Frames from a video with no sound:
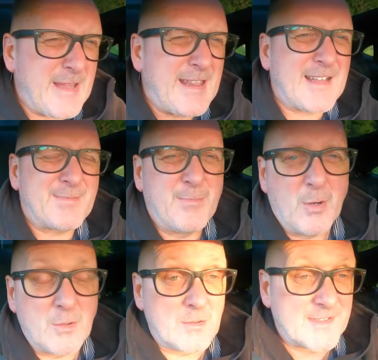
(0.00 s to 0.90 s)
that's
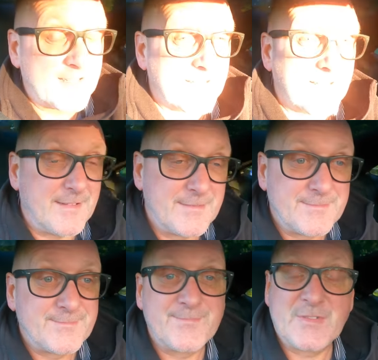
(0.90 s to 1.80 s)
balls, isn't it?
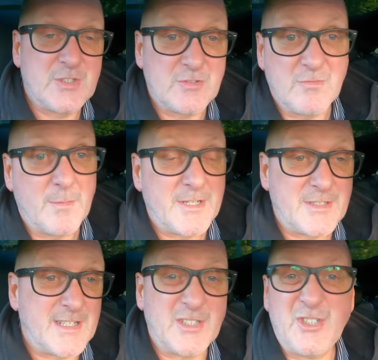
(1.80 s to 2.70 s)
Just
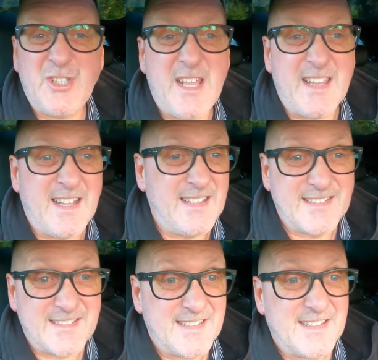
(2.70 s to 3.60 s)
rubbish, that shit that is. I